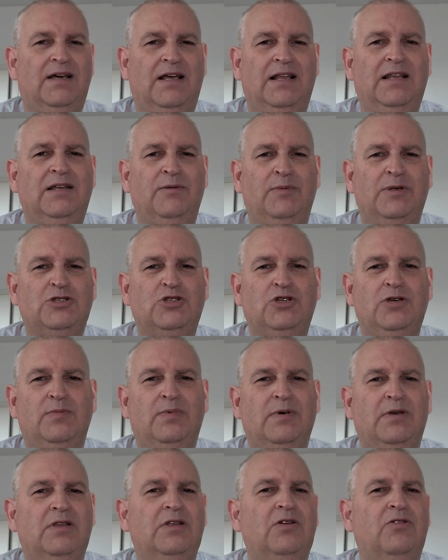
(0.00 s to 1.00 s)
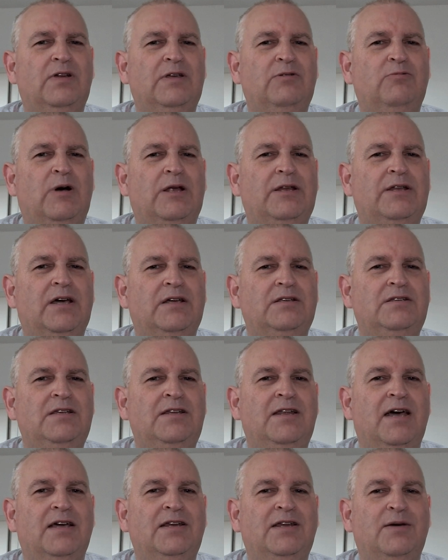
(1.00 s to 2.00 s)
A little bit cheaper. They're only one ninety
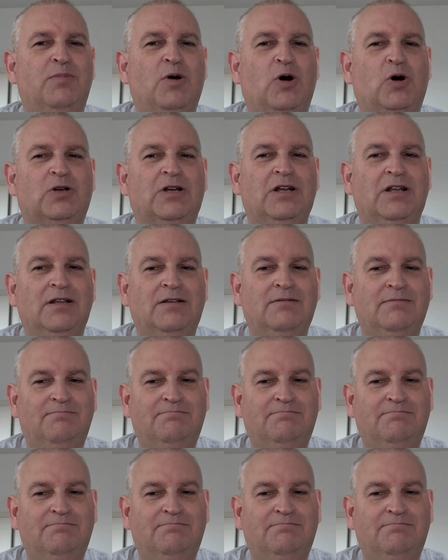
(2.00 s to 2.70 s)
nine a bottle.